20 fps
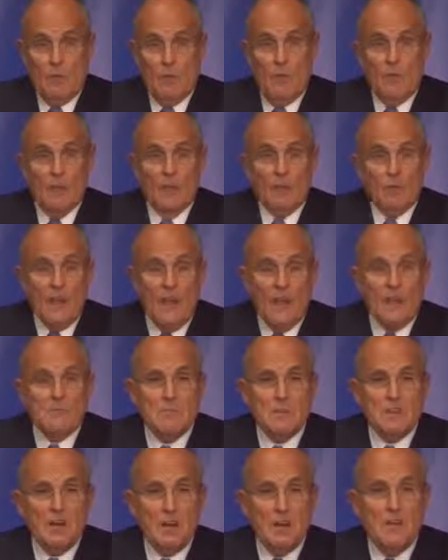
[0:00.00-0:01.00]
and when
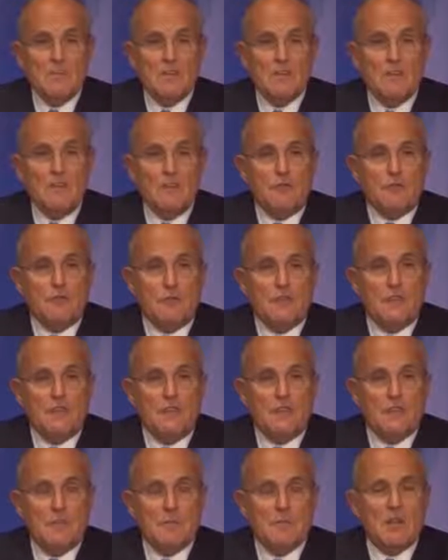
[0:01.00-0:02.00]
Iran becomes a
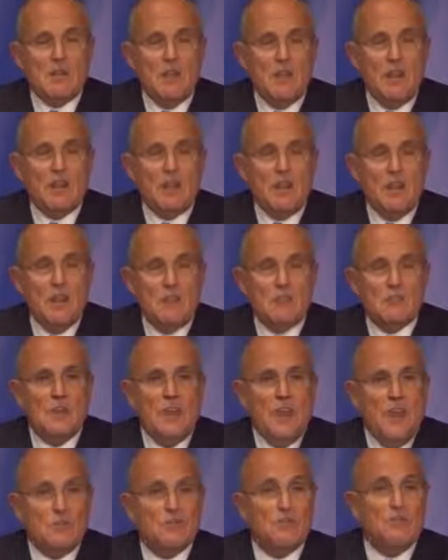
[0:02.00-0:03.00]
free and democratic
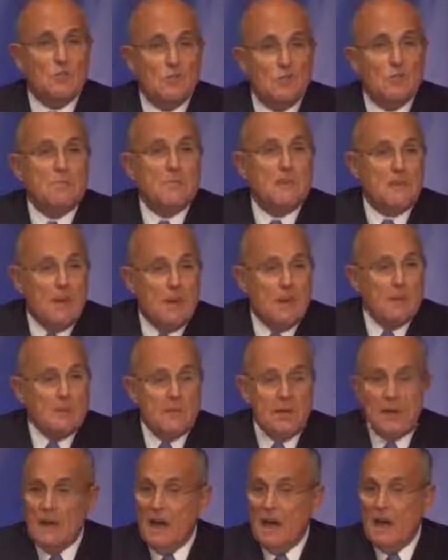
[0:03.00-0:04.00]
country, as it will
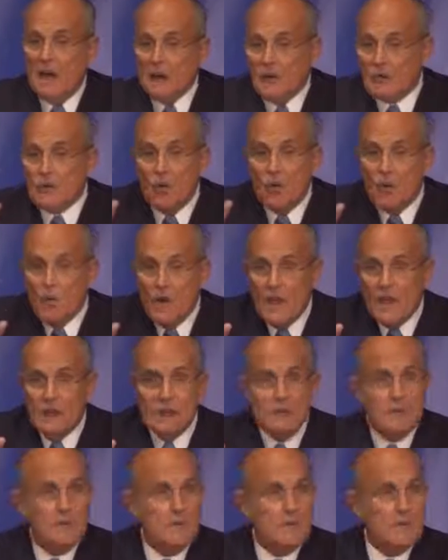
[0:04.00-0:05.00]
become, I don't know
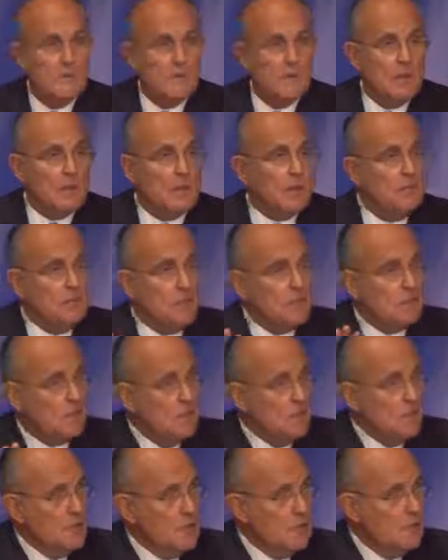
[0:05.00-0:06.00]
when, it could be
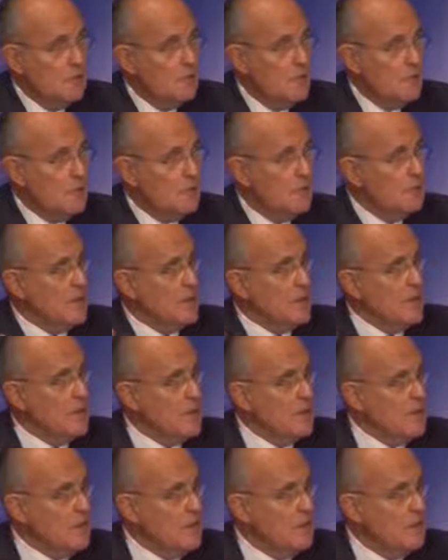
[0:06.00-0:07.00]
sooner, it could be
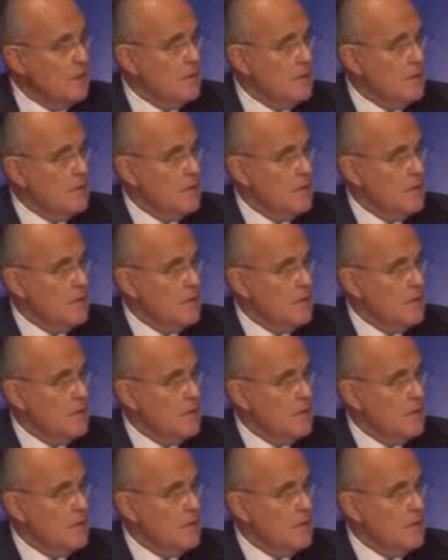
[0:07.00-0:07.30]
later,